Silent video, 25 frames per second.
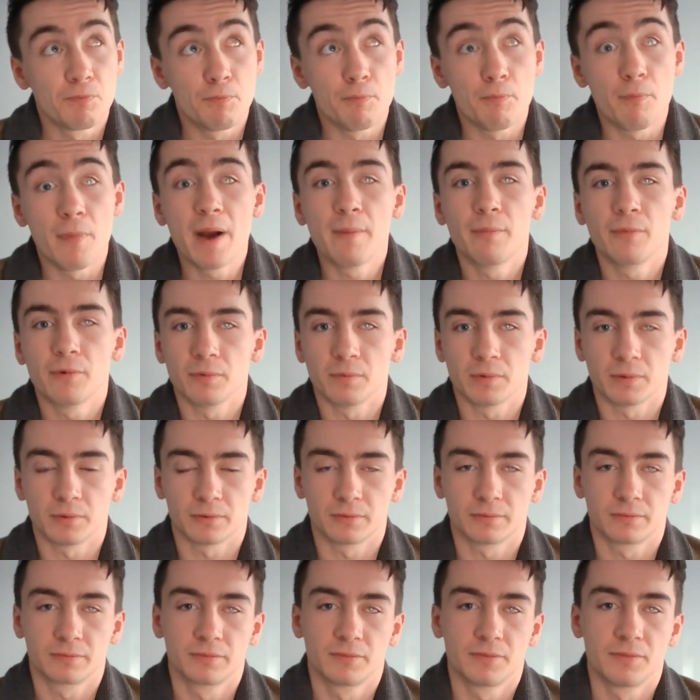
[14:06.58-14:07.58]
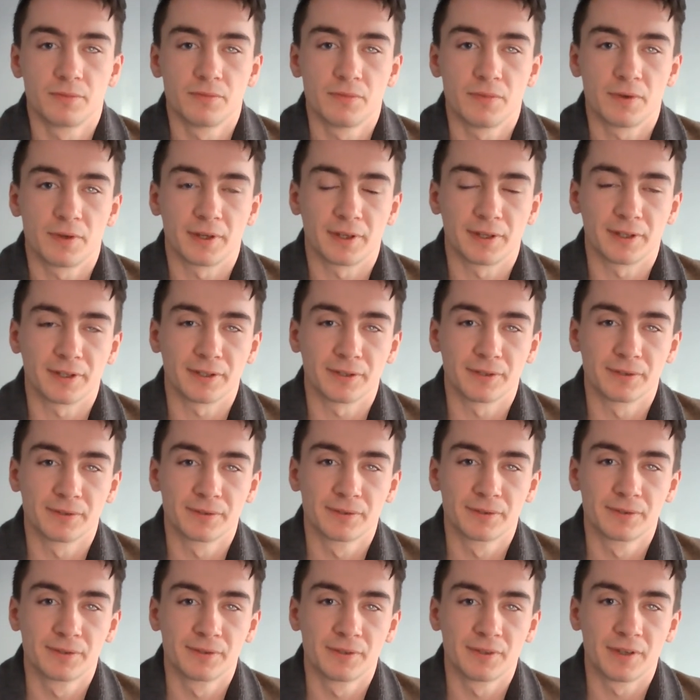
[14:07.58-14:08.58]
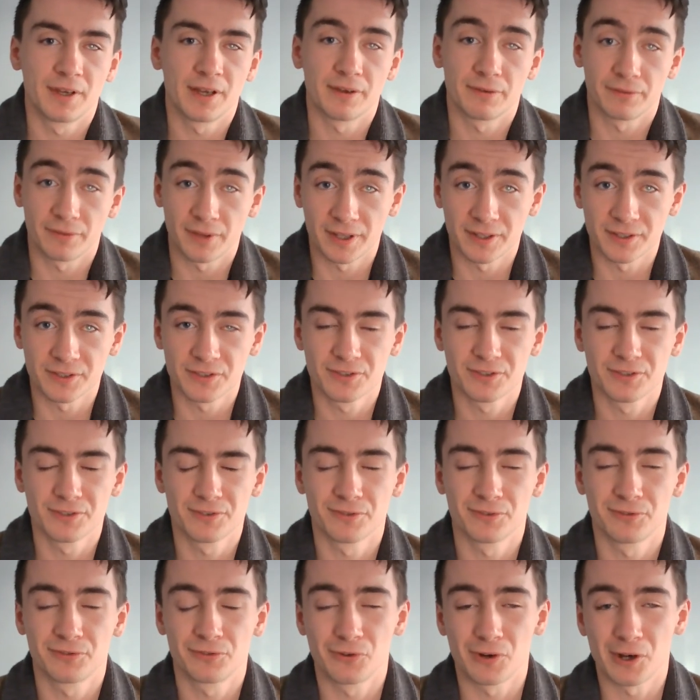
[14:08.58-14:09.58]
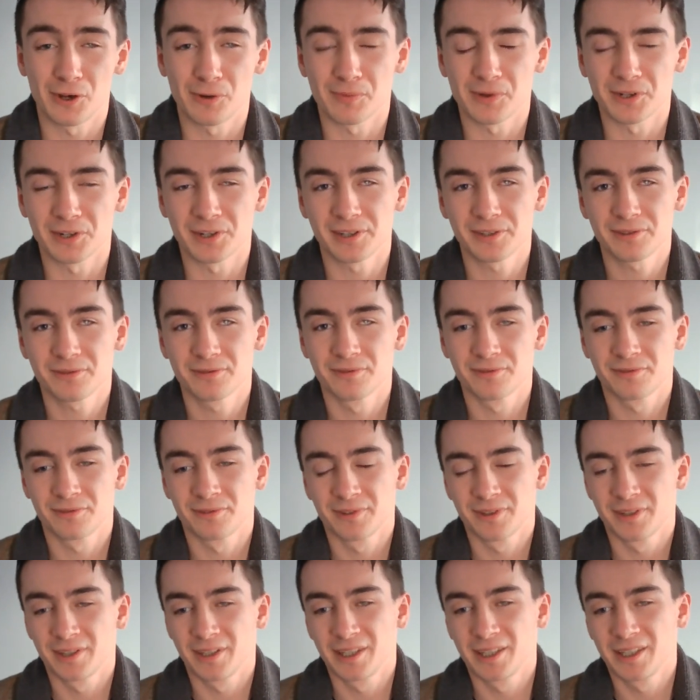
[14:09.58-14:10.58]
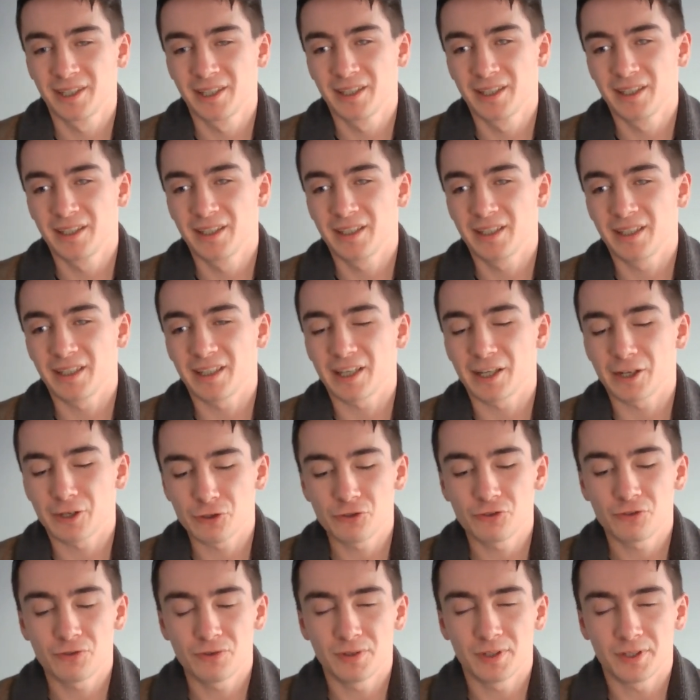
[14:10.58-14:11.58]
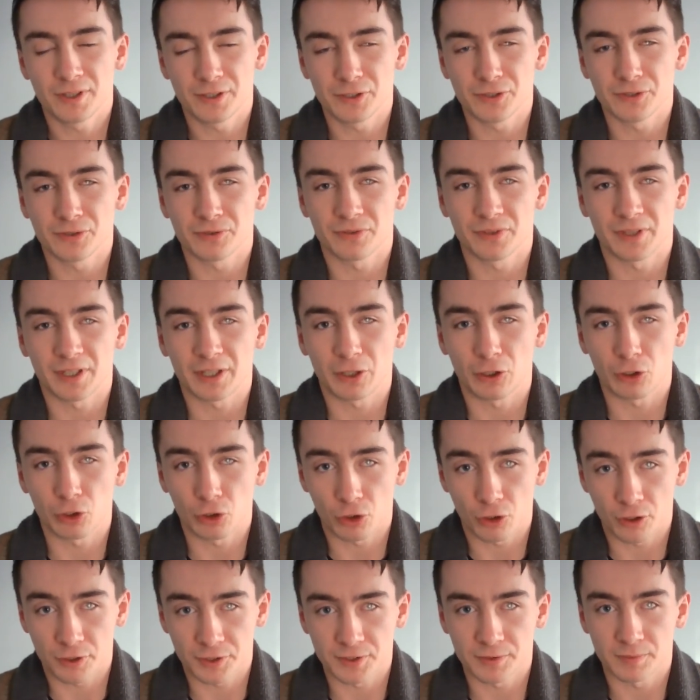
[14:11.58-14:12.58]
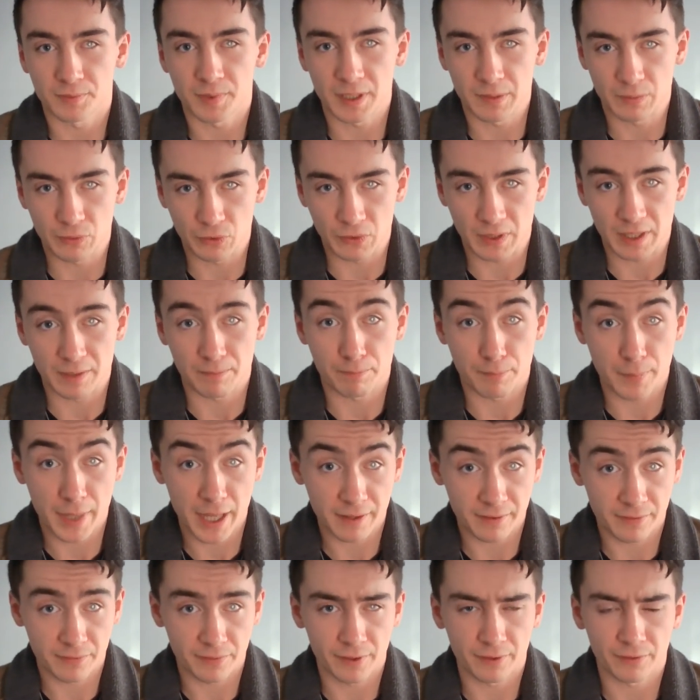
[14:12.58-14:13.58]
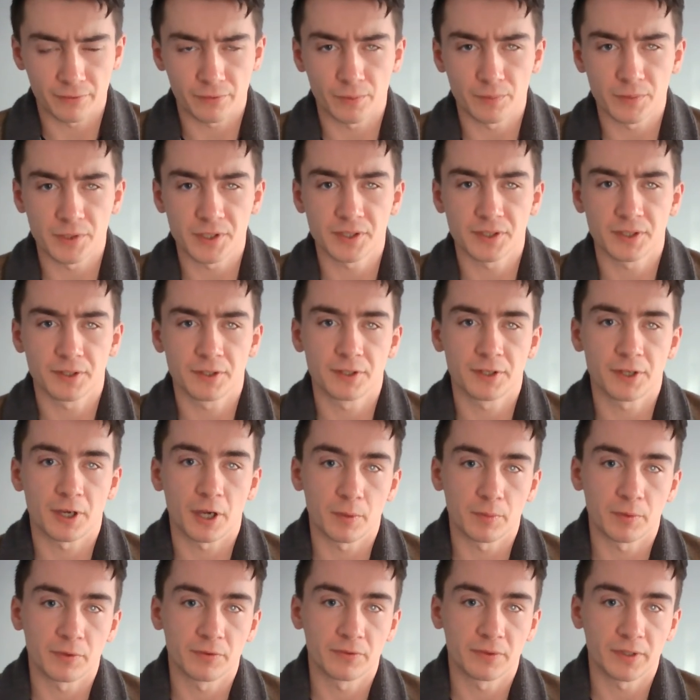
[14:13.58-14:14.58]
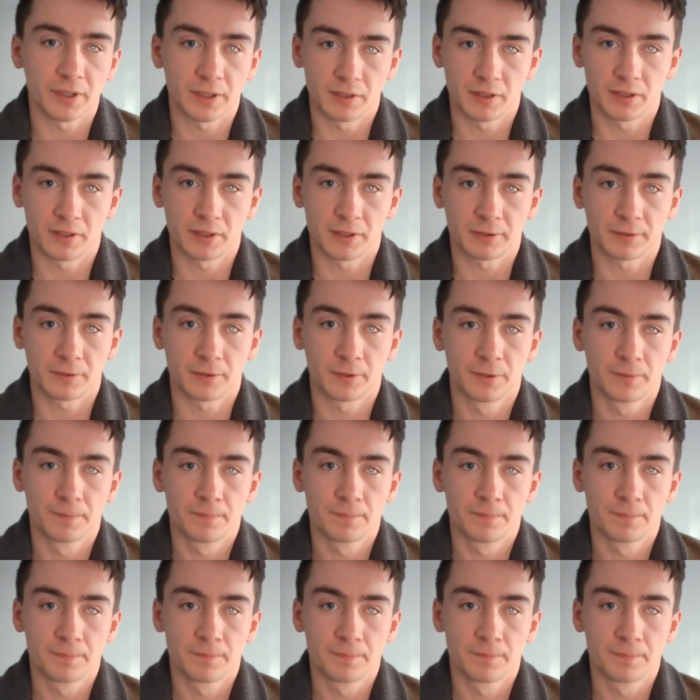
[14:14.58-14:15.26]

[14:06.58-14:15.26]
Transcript: memorable events throughout my life, and I truly do think a lot of people can benefit from this type of thinking,